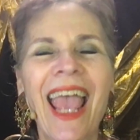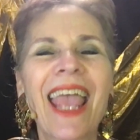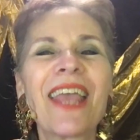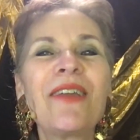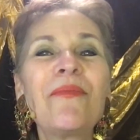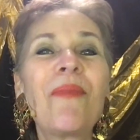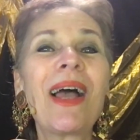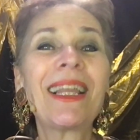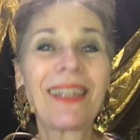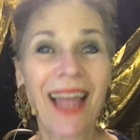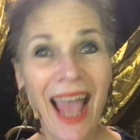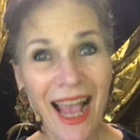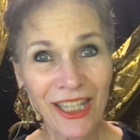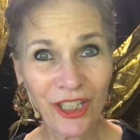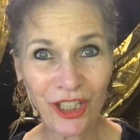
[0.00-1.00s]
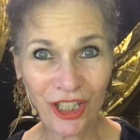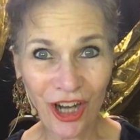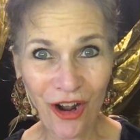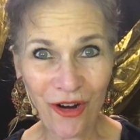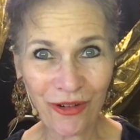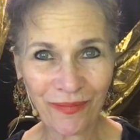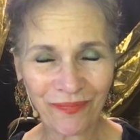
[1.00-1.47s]
in my last
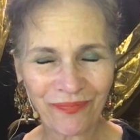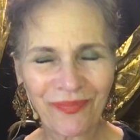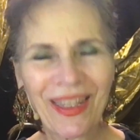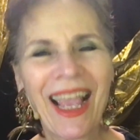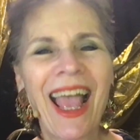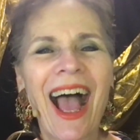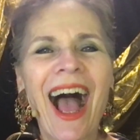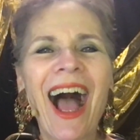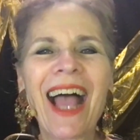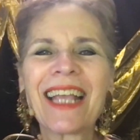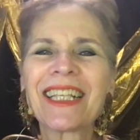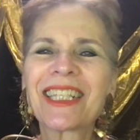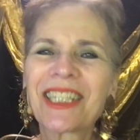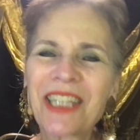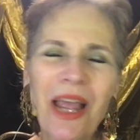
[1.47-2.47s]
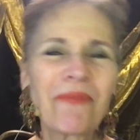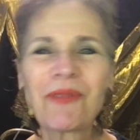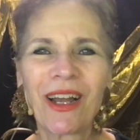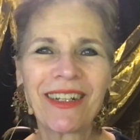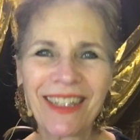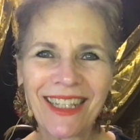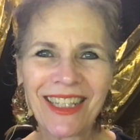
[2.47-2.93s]
show, I stepped
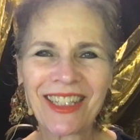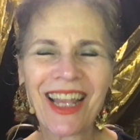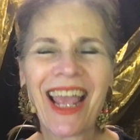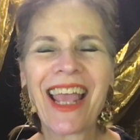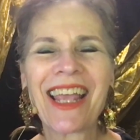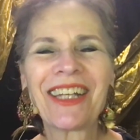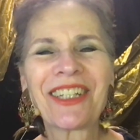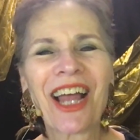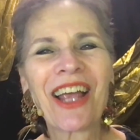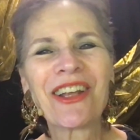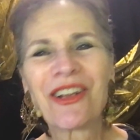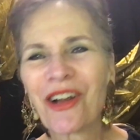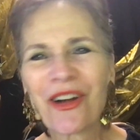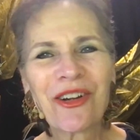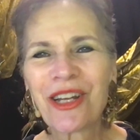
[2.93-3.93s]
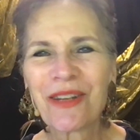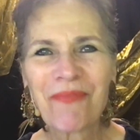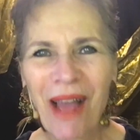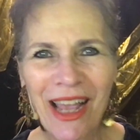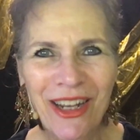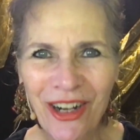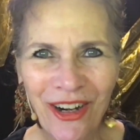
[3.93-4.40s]
onto the stage, I girded
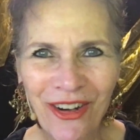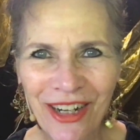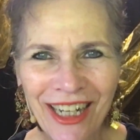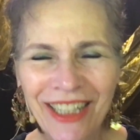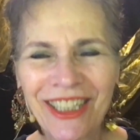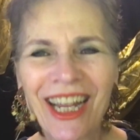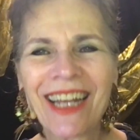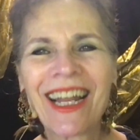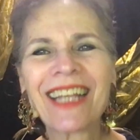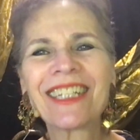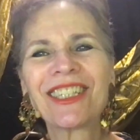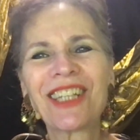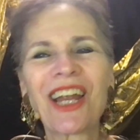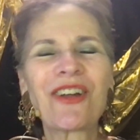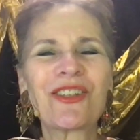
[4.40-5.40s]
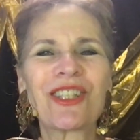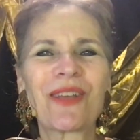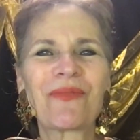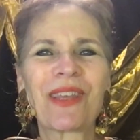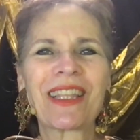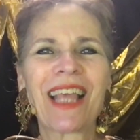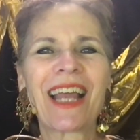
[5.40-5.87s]
my courage, and I shared
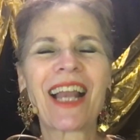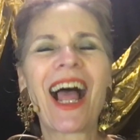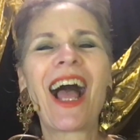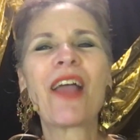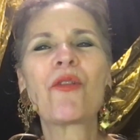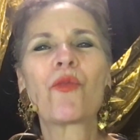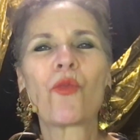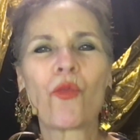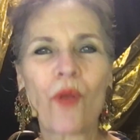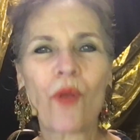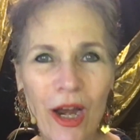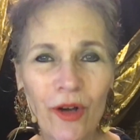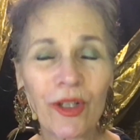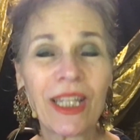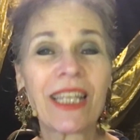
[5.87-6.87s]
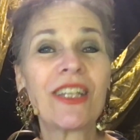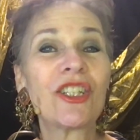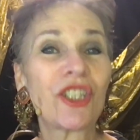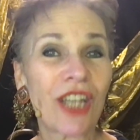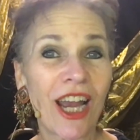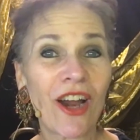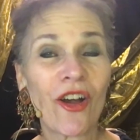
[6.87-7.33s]
something that I rarely
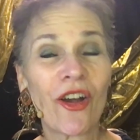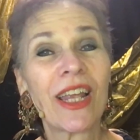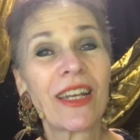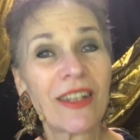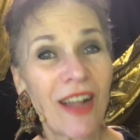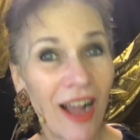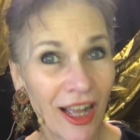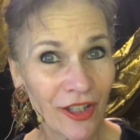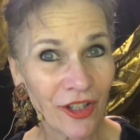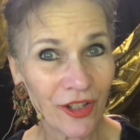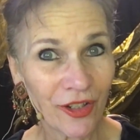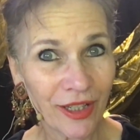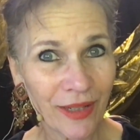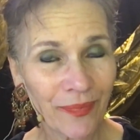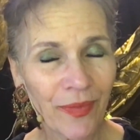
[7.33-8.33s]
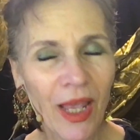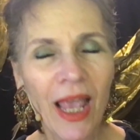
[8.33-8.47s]
share in concert: